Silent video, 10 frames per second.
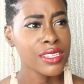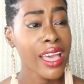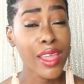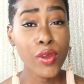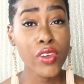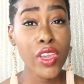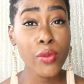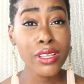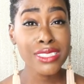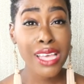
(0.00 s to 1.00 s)
I don't care
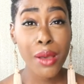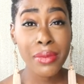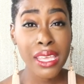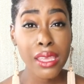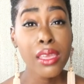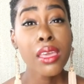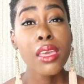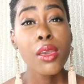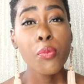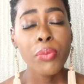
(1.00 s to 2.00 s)
what you tell me,
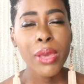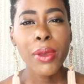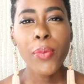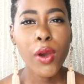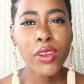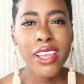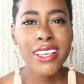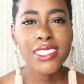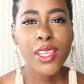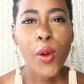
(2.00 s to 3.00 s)
baby powder
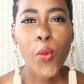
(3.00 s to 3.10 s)
is